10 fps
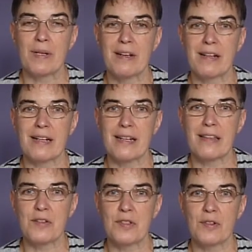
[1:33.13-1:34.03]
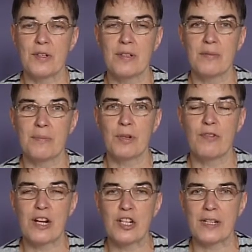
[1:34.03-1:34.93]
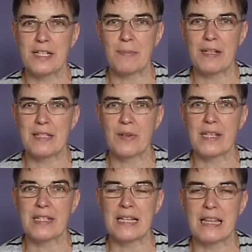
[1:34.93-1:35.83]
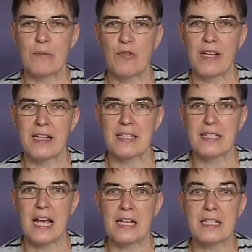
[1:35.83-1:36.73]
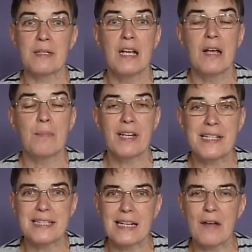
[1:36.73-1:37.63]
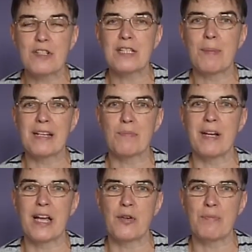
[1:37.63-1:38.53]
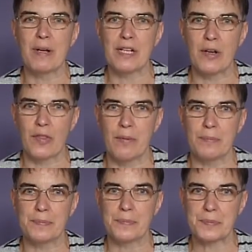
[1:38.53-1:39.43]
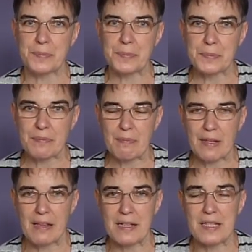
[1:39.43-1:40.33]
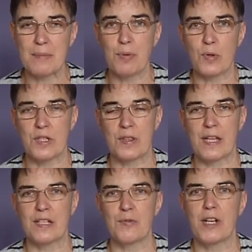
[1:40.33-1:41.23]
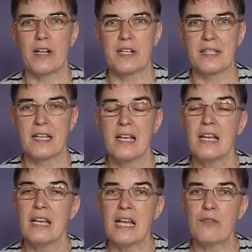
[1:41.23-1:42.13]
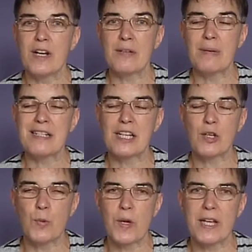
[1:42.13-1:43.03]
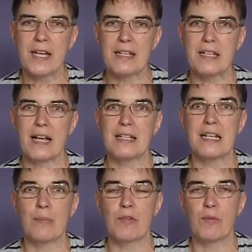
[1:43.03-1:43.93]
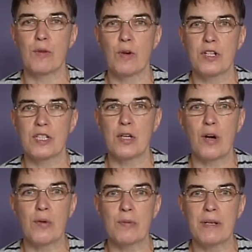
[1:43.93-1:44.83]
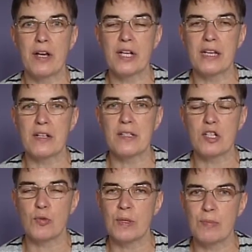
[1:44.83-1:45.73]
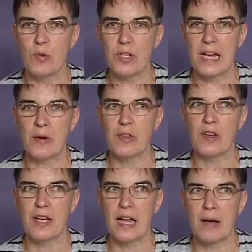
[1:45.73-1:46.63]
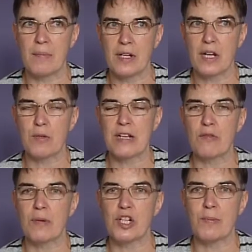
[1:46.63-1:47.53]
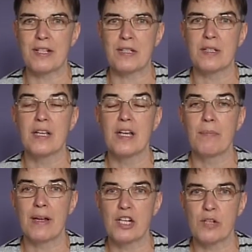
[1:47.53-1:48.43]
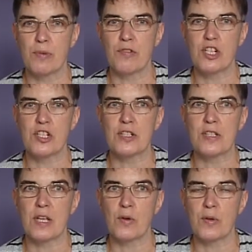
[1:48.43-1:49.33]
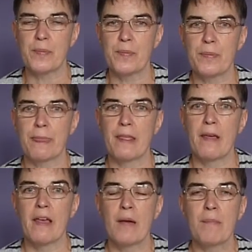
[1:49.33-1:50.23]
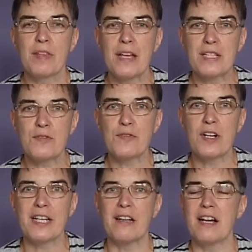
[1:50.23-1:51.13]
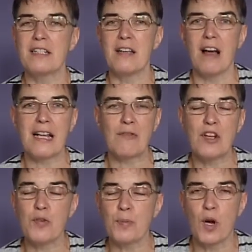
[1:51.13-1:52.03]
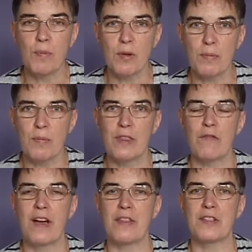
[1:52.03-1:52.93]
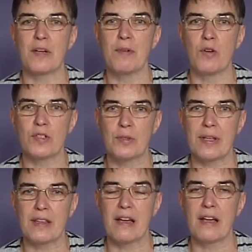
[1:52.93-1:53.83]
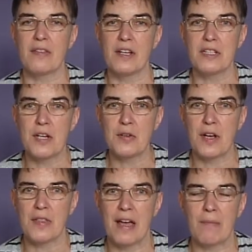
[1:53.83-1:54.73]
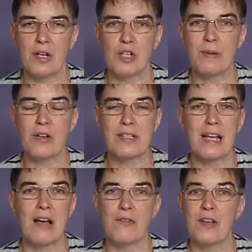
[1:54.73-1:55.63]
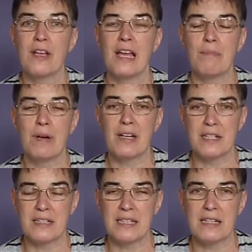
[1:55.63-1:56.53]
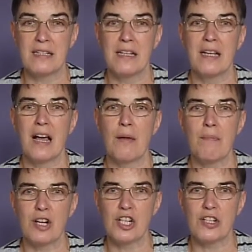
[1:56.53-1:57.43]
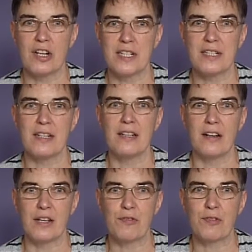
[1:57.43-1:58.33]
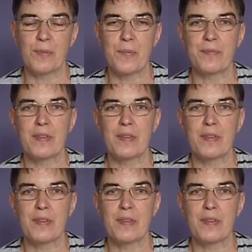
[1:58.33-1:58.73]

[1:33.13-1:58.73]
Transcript: But luckily those are a professional expense, so I can set them off against tax, but I still have to spend my own money on them. That's an important thing to realise. If I had made a career as an academic from the word go, I would be earning considerably more now than I am, and I would have a much better pension provision and so on. But that's fine. I have no problem with the fact that I'm not doing that and that I don't earn that much, because I have, in my idea, a much nicer life.